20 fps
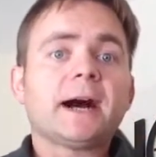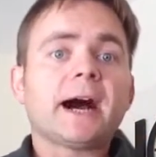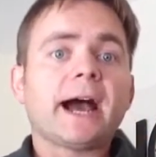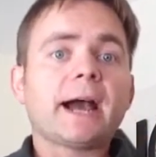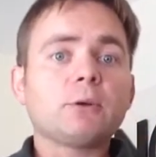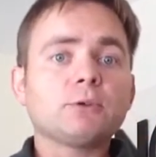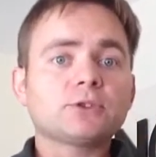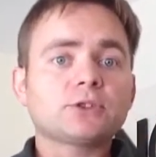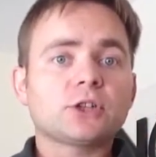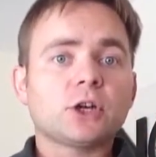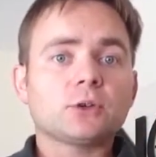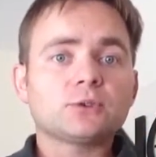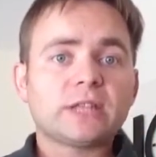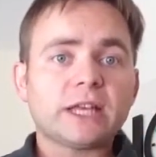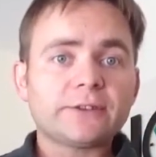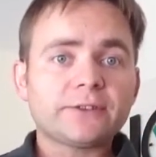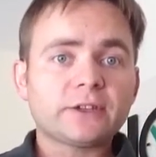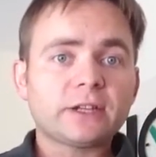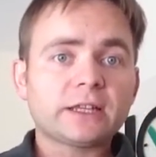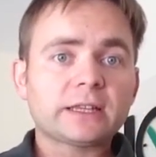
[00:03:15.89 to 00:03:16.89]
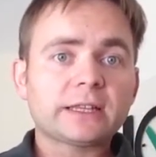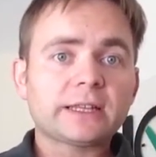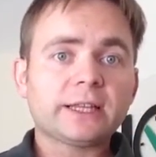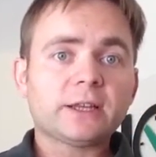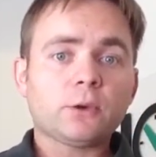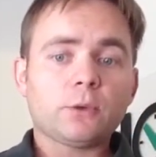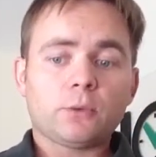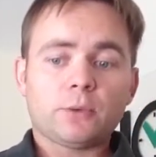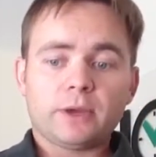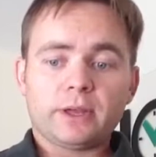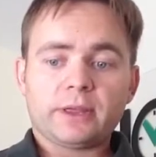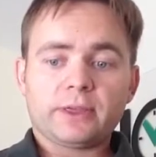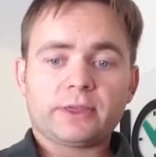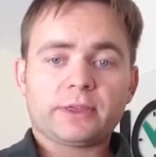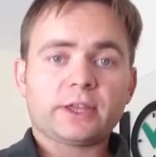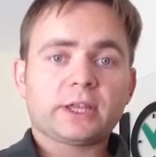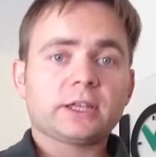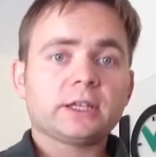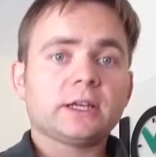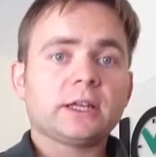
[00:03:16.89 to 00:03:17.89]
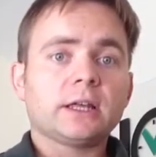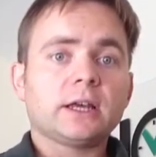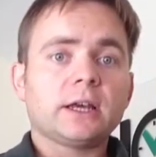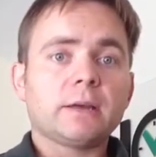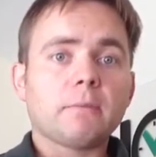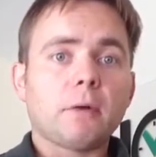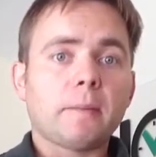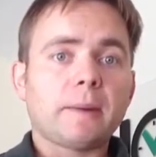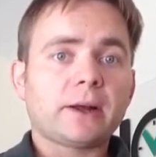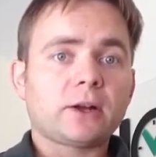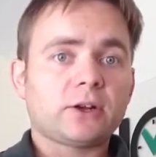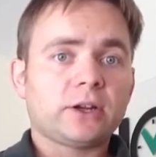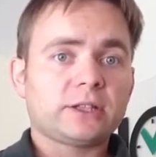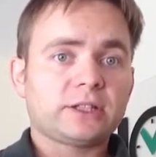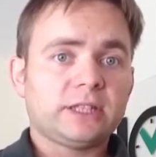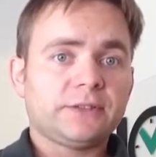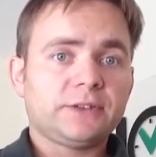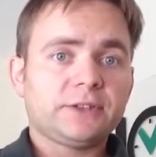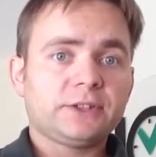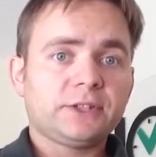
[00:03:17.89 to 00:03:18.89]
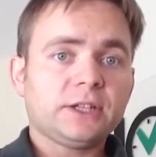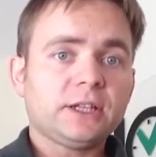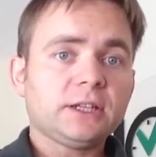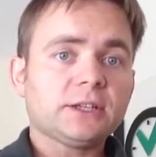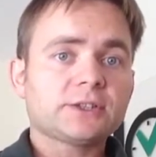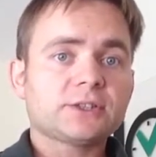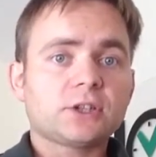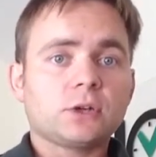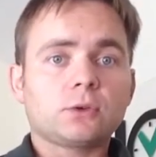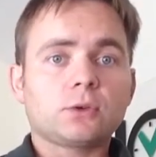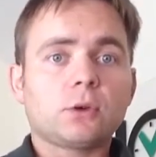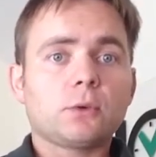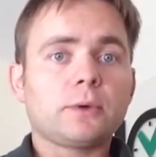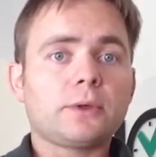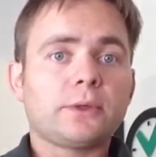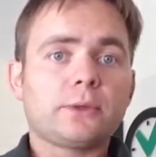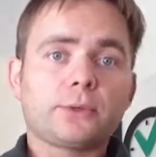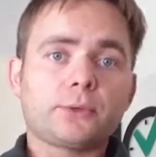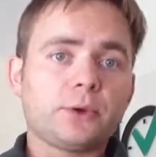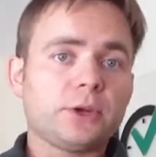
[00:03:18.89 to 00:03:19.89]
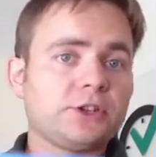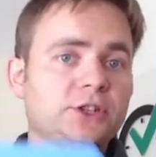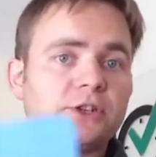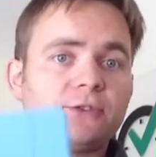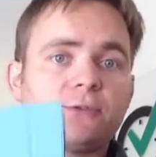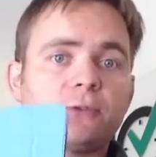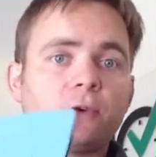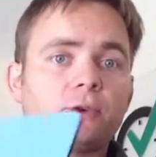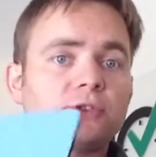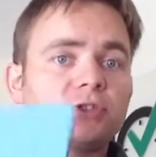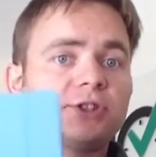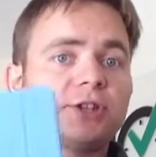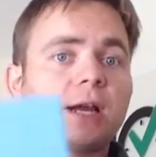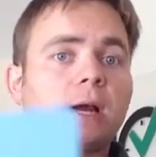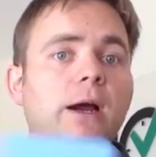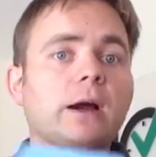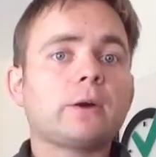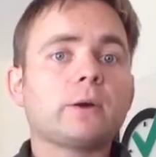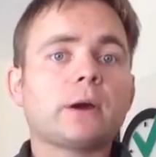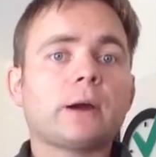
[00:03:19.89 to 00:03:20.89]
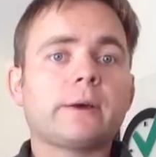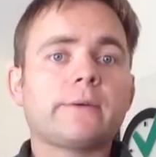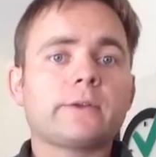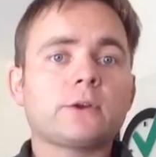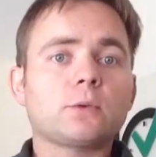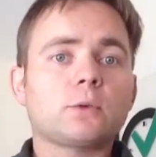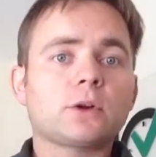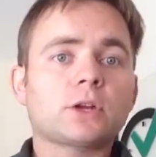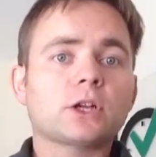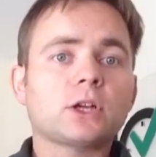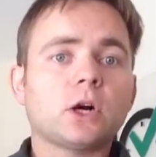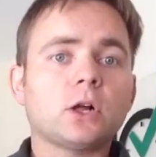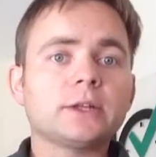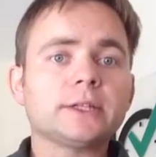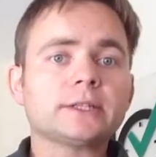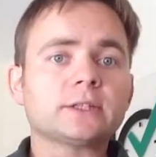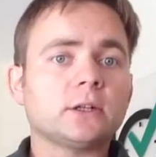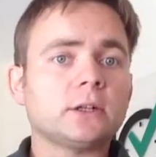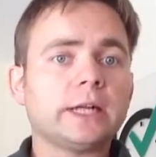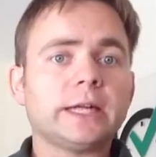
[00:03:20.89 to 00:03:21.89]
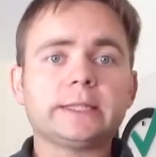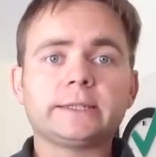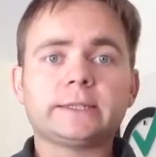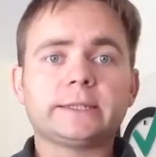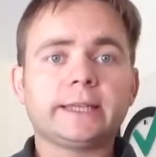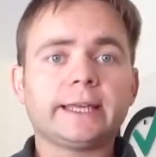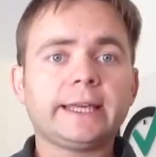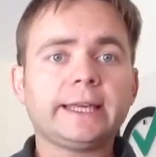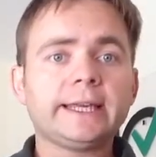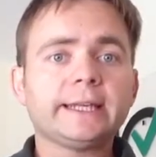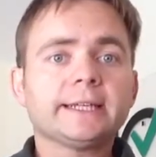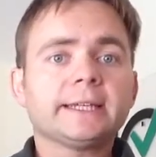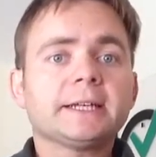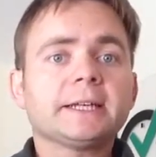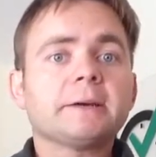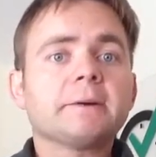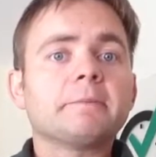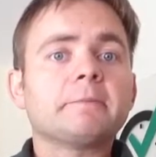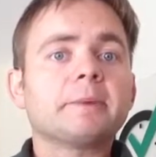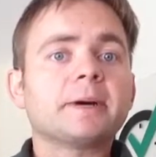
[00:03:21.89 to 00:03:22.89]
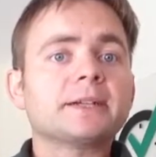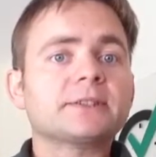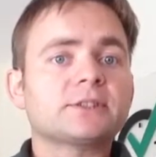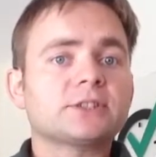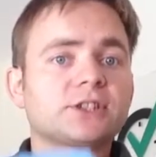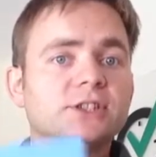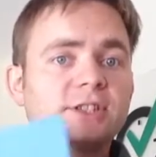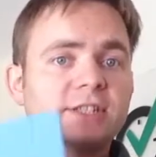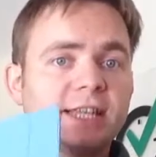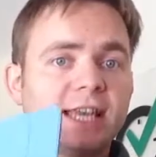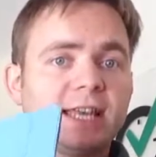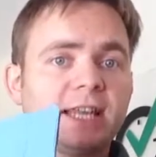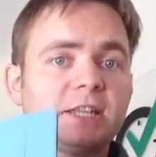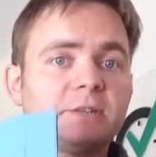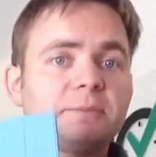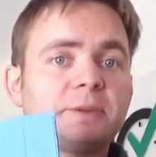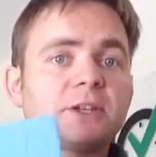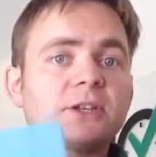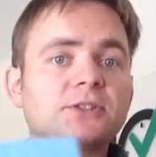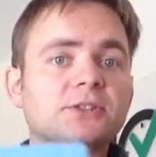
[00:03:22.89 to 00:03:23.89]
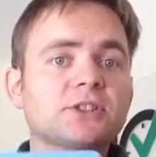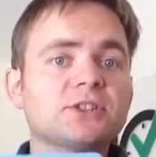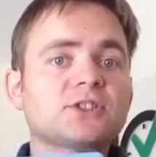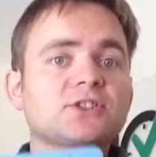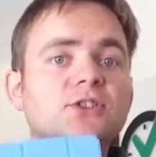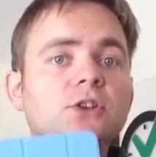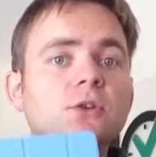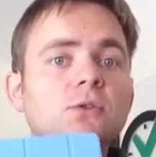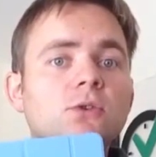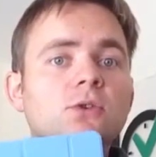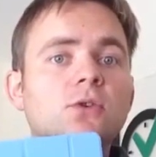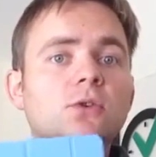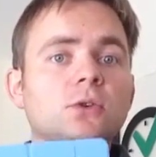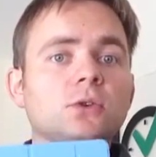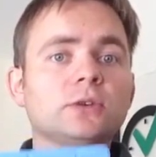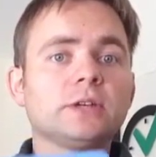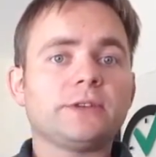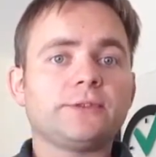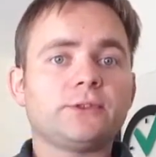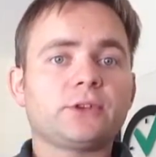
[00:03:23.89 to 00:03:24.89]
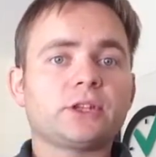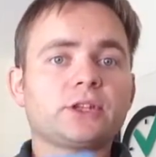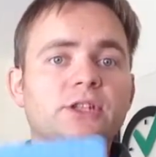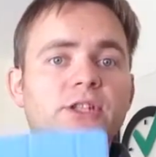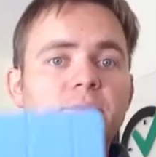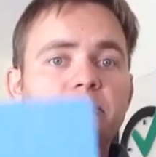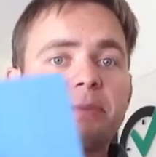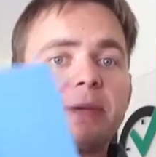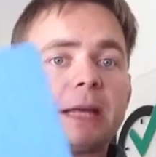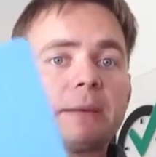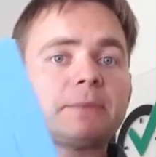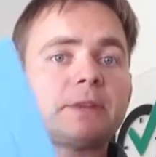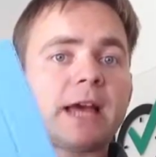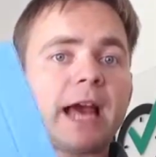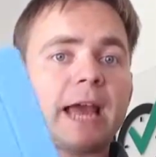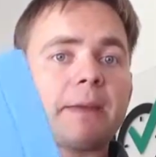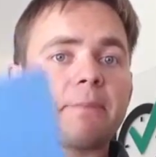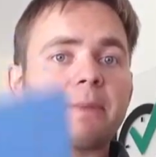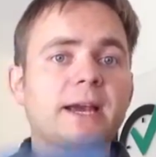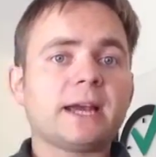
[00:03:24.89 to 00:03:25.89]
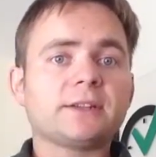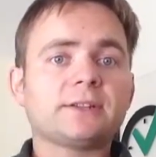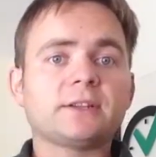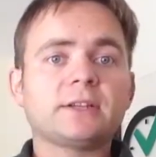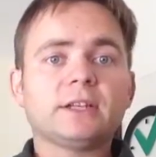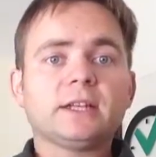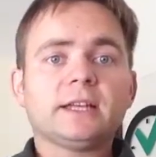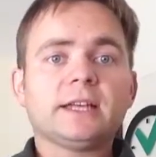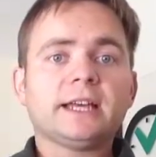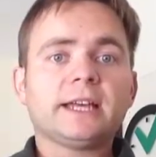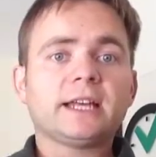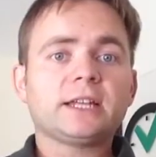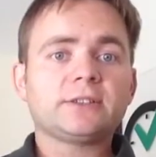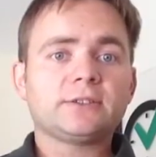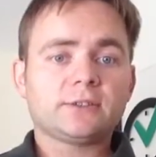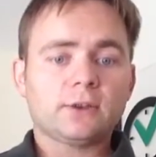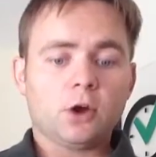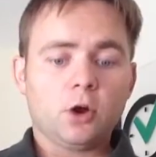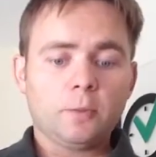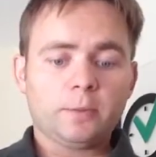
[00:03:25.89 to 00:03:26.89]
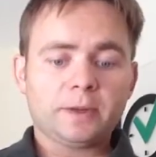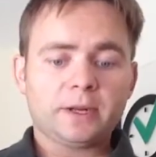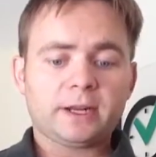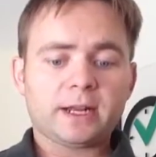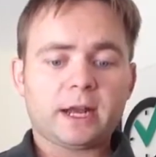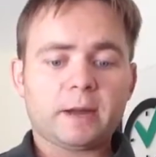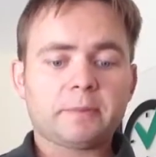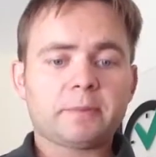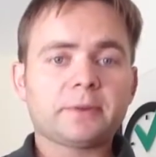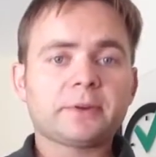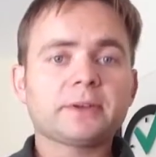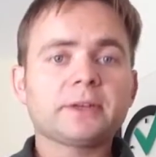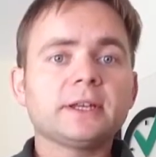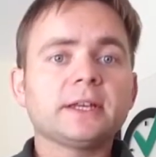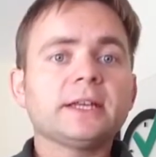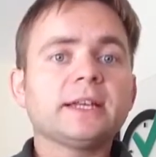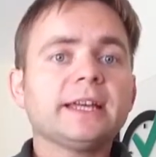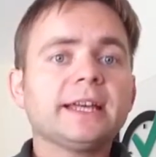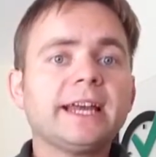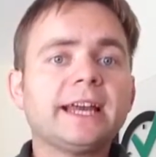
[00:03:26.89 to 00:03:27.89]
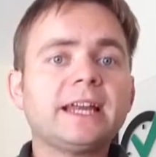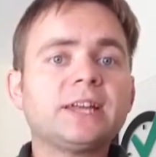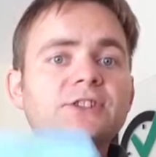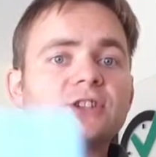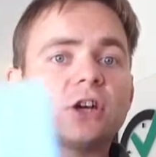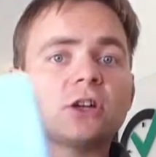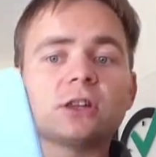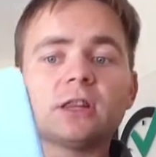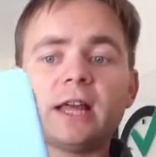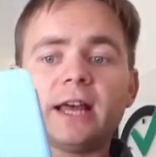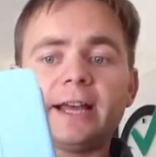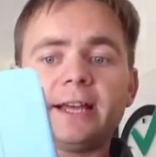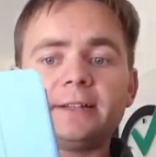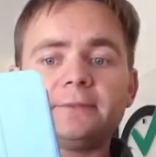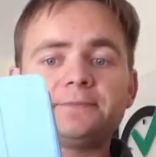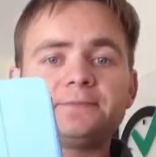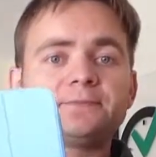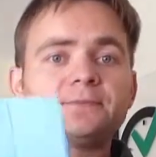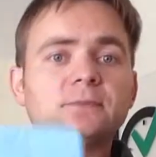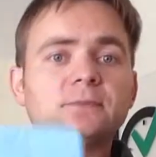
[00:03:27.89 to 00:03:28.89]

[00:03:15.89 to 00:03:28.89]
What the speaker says: I would go definitely with the mobile connectivity, so go with the 3G, 4G, however you want to call it, or LTE, but just get it, because it's so cool if you can just pick up the iPad and open it up, and it's online,